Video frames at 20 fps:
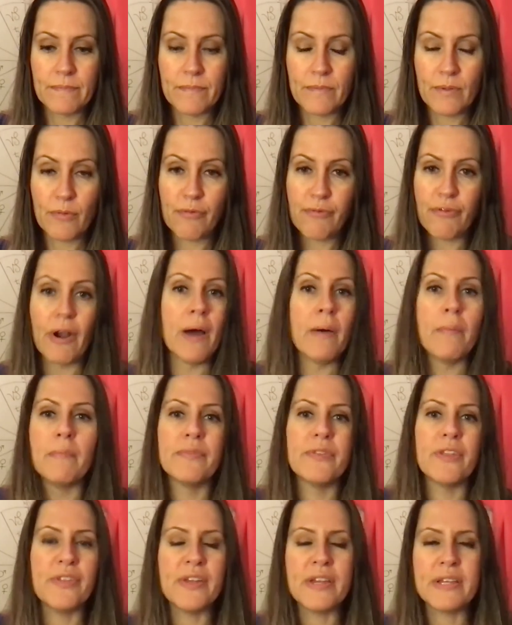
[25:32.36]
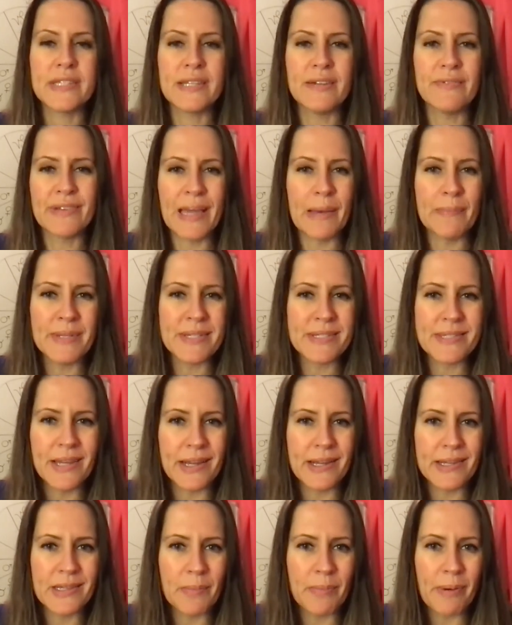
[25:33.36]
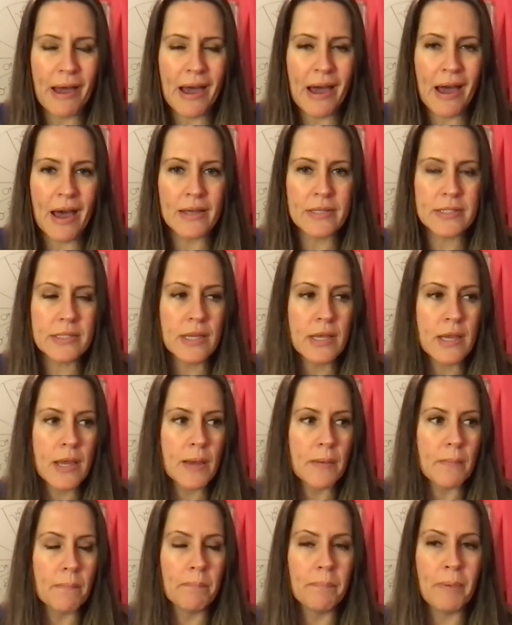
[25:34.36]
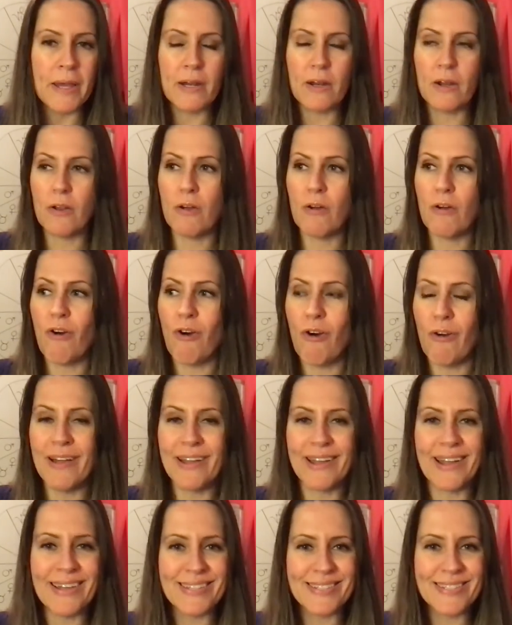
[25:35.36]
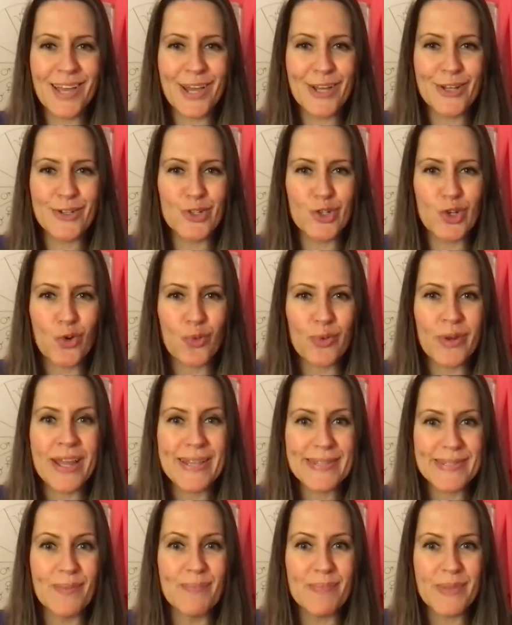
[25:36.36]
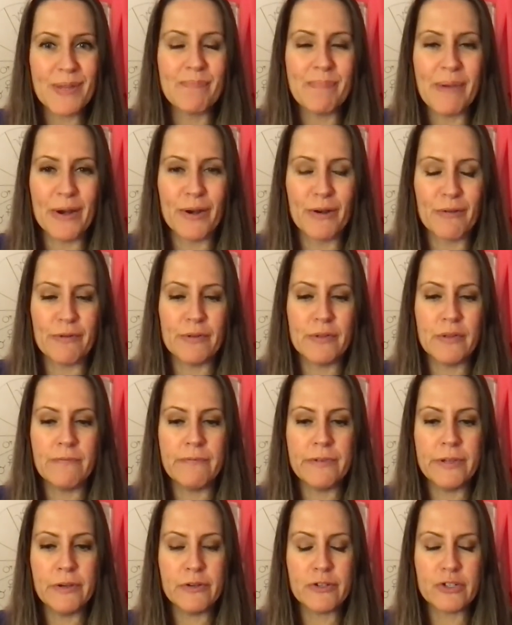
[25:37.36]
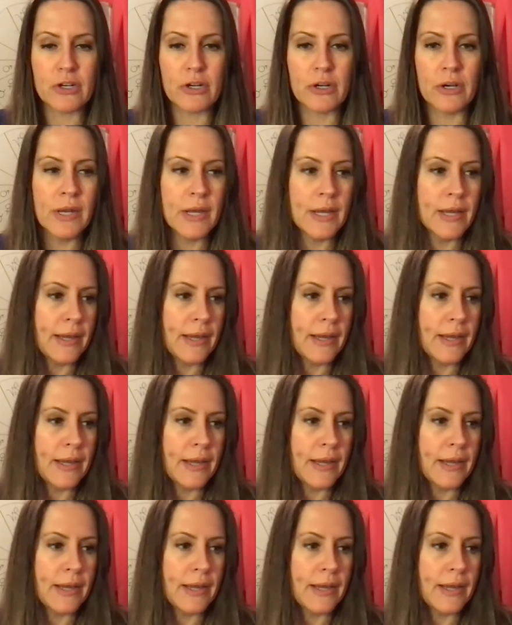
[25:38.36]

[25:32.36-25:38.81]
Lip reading: from the things that have kept you stuck in the past, but like I said, to create something better for the future.